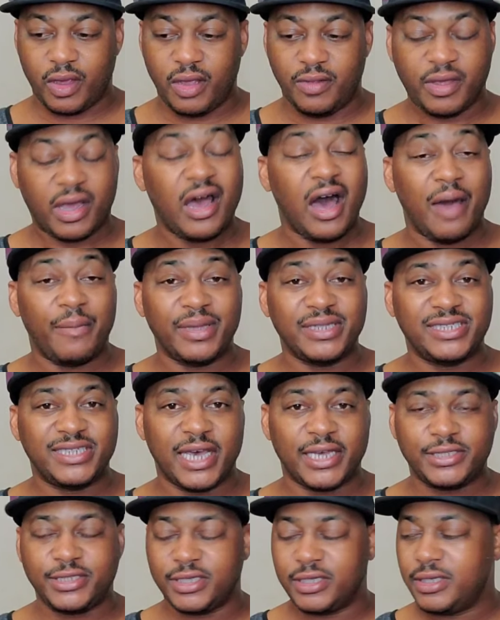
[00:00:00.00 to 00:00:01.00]
in the comment
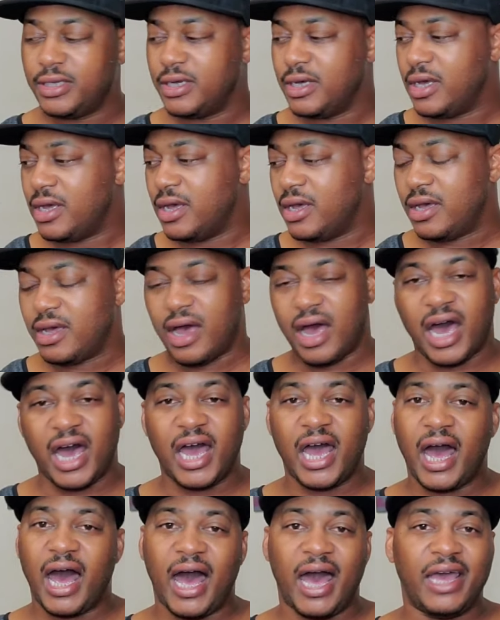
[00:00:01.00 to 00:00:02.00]
section.
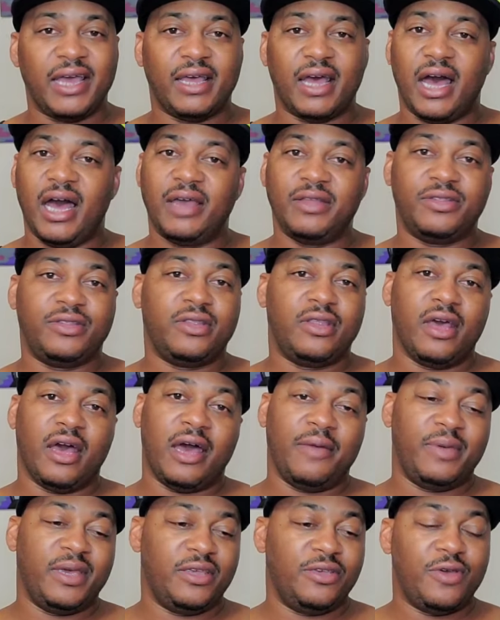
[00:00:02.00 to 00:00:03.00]
I
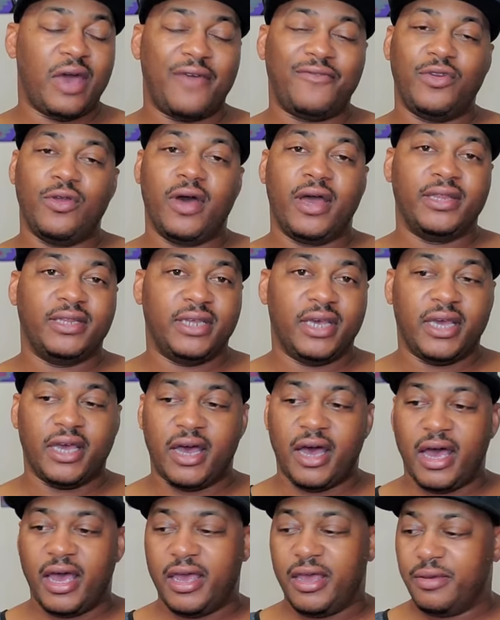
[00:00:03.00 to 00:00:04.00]
mean you have no idea.
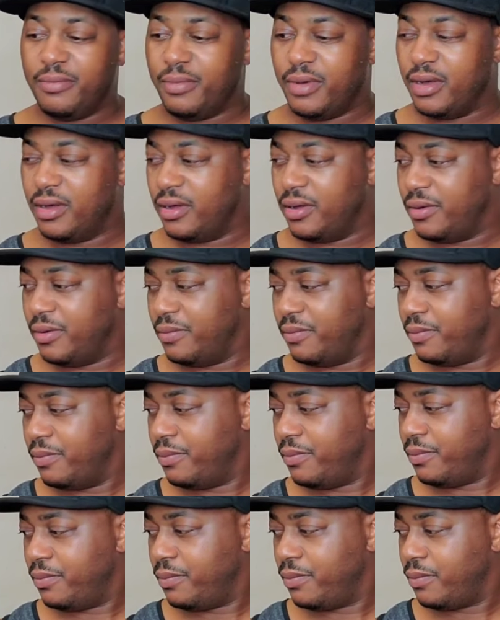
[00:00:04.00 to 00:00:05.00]
I
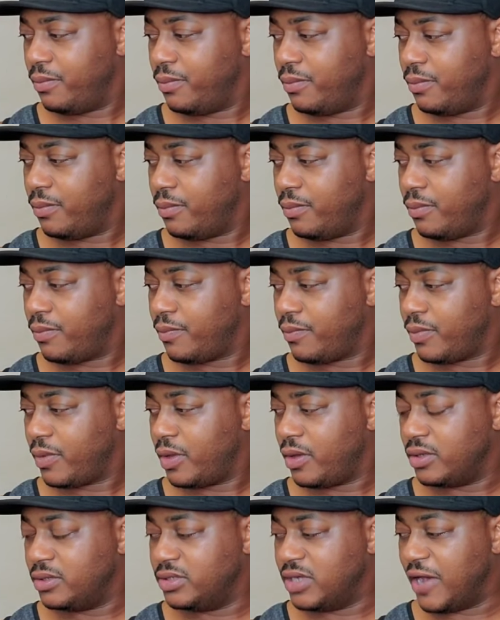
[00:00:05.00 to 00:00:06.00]
am
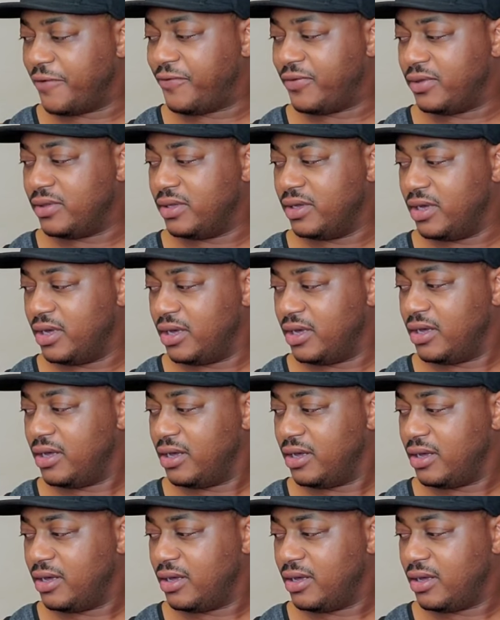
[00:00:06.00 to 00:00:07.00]

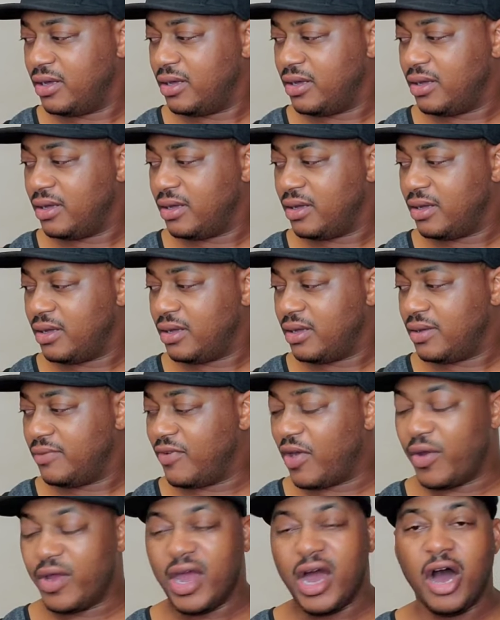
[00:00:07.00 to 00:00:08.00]
definitely
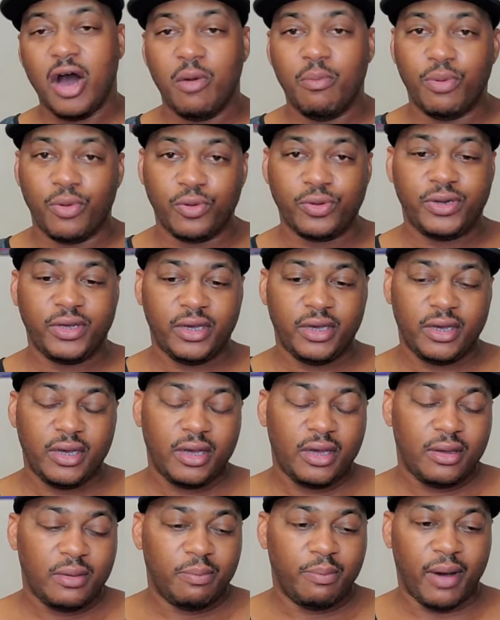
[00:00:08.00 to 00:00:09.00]
very humbled
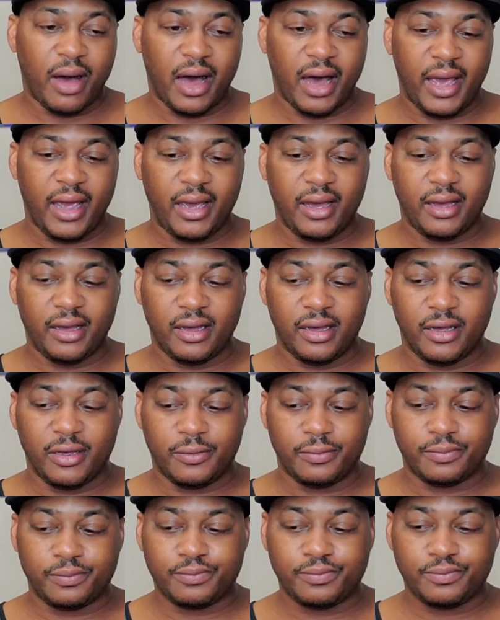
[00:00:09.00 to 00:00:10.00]

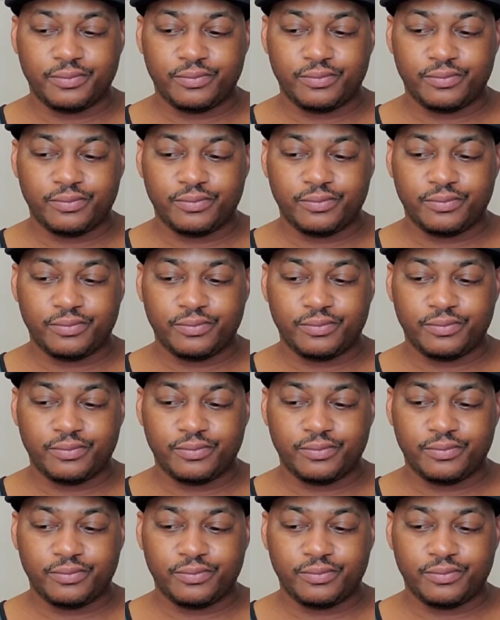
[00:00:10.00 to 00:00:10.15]
by